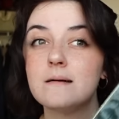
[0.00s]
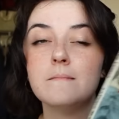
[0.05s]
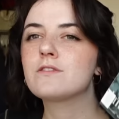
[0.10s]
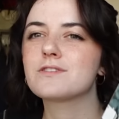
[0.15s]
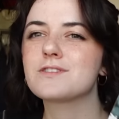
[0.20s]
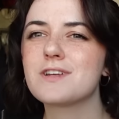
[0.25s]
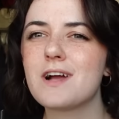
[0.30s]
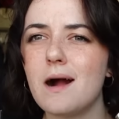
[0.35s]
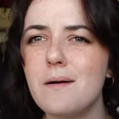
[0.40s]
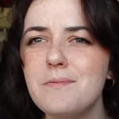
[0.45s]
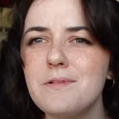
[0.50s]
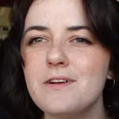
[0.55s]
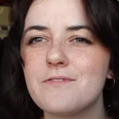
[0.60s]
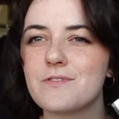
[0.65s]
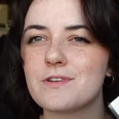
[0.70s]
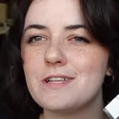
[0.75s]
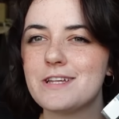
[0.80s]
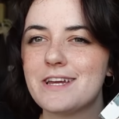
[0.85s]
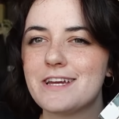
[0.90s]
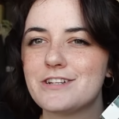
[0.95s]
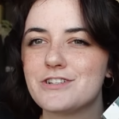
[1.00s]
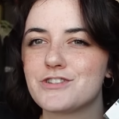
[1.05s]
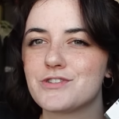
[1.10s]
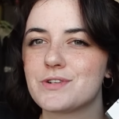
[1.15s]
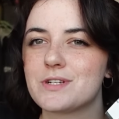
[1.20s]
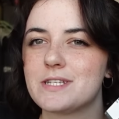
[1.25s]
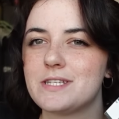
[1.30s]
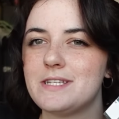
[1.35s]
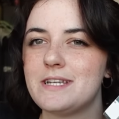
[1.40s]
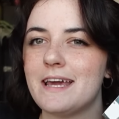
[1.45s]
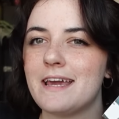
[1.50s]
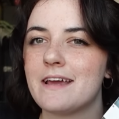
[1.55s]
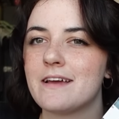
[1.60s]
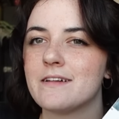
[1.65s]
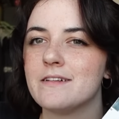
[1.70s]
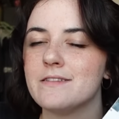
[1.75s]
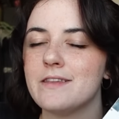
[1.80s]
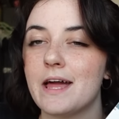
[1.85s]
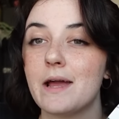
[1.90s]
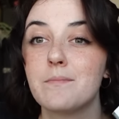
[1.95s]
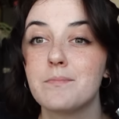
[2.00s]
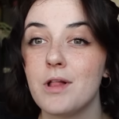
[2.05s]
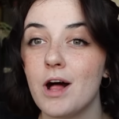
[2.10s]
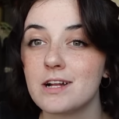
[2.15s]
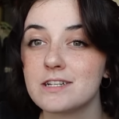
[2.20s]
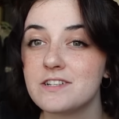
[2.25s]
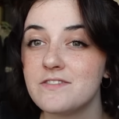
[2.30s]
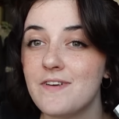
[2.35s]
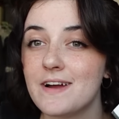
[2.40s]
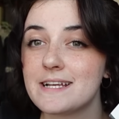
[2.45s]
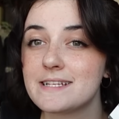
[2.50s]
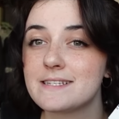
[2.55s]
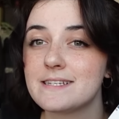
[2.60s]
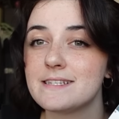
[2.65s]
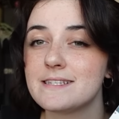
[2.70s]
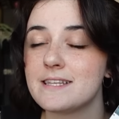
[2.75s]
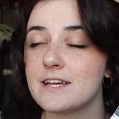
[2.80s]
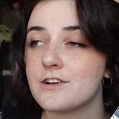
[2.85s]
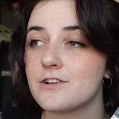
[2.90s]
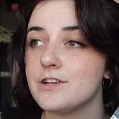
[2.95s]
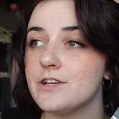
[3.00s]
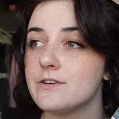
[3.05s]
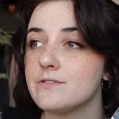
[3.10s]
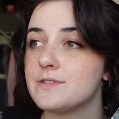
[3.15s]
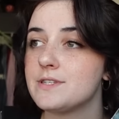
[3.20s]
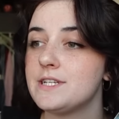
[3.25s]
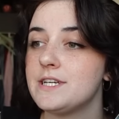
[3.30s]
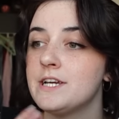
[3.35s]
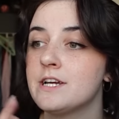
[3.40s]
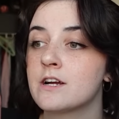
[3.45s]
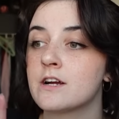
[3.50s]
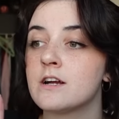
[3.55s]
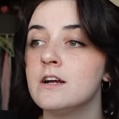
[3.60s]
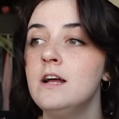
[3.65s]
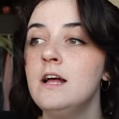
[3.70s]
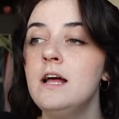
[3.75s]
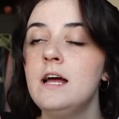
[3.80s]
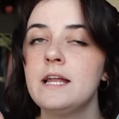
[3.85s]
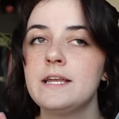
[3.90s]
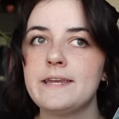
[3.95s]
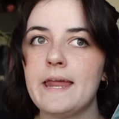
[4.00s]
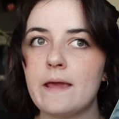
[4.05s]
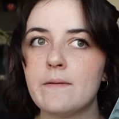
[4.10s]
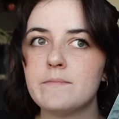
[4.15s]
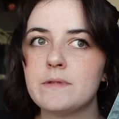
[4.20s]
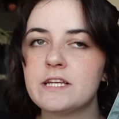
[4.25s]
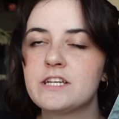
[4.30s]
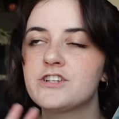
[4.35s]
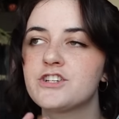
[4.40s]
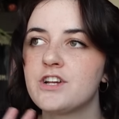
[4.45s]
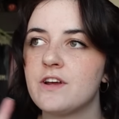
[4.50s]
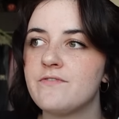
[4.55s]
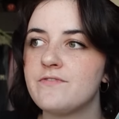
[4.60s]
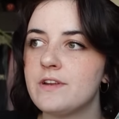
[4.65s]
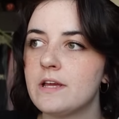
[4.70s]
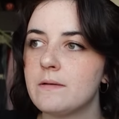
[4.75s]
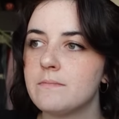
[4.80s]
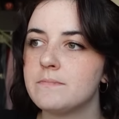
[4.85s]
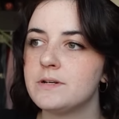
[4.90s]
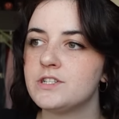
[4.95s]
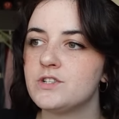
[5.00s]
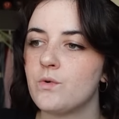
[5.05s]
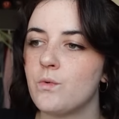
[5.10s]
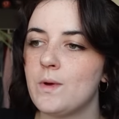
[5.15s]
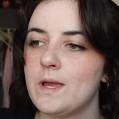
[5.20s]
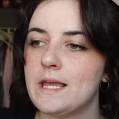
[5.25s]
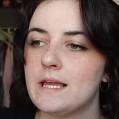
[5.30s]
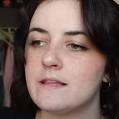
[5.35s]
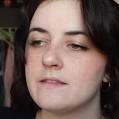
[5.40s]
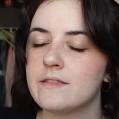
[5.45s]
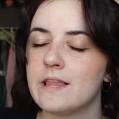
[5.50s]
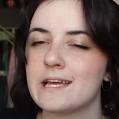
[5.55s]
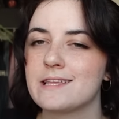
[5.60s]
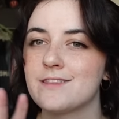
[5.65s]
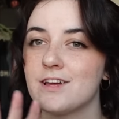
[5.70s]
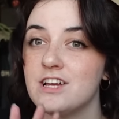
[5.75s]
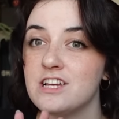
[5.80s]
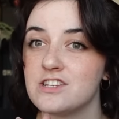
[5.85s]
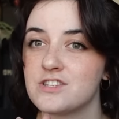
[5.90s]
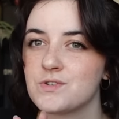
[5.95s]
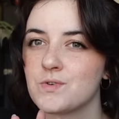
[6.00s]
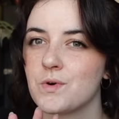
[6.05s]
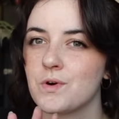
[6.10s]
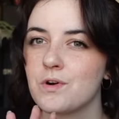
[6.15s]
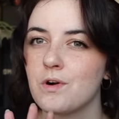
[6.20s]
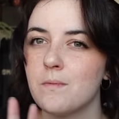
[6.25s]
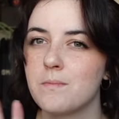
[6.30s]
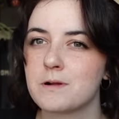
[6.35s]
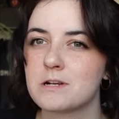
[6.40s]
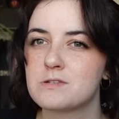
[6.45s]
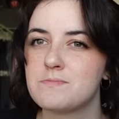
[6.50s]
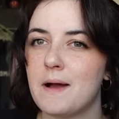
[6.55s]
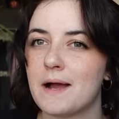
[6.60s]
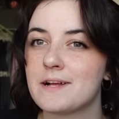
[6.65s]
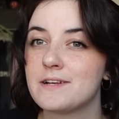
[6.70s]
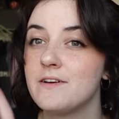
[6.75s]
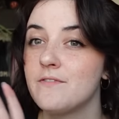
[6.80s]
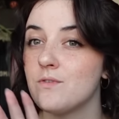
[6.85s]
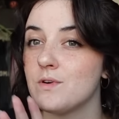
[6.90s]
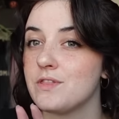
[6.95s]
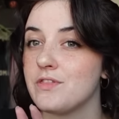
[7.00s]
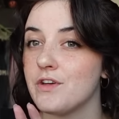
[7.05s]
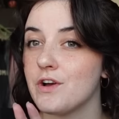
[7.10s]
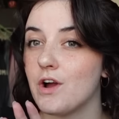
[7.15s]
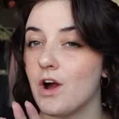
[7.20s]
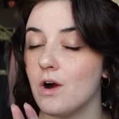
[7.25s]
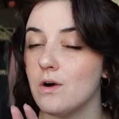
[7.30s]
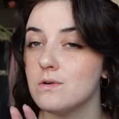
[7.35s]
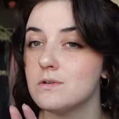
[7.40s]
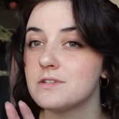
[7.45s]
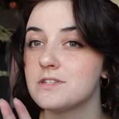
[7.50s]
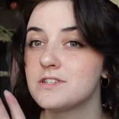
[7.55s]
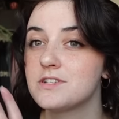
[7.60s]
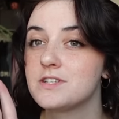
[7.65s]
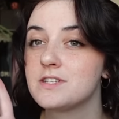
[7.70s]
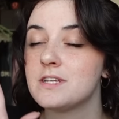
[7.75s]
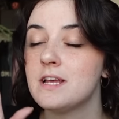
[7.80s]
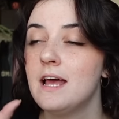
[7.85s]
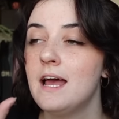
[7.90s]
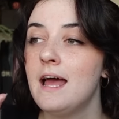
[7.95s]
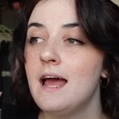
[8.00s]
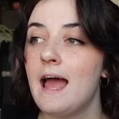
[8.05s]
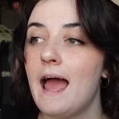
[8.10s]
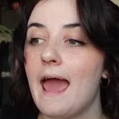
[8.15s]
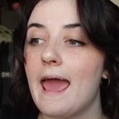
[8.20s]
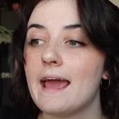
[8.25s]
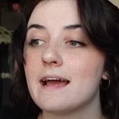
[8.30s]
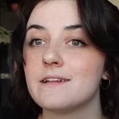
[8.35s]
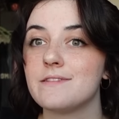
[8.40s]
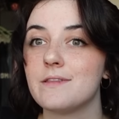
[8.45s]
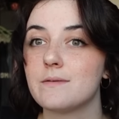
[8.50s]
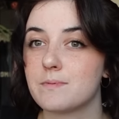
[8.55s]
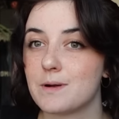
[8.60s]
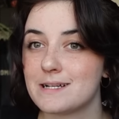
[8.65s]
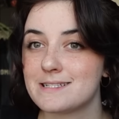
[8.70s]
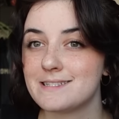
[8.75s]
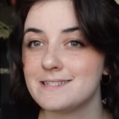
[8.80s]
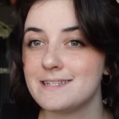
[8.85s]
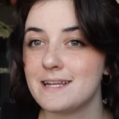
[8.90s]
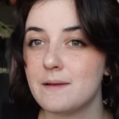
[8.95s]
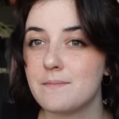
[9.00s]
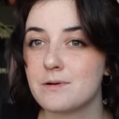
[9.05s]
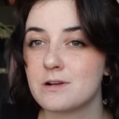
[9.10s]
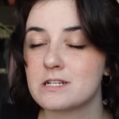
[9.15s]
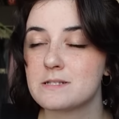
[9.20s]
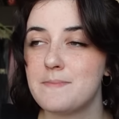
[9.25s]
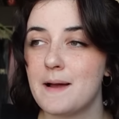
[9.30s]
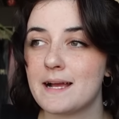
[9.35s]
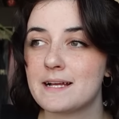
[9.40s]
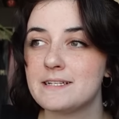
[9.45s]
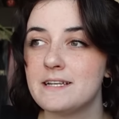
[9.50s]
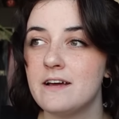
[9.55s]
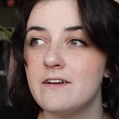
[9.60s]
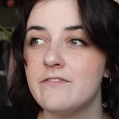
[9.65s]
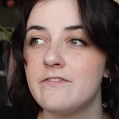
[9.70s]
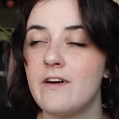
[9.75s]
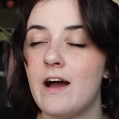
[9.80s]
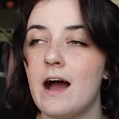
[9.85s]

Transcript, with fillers: There's a couple of really interesting like plot devices that are used here, namely shifting between like the historical perspective with the ghosts and the present day perspective.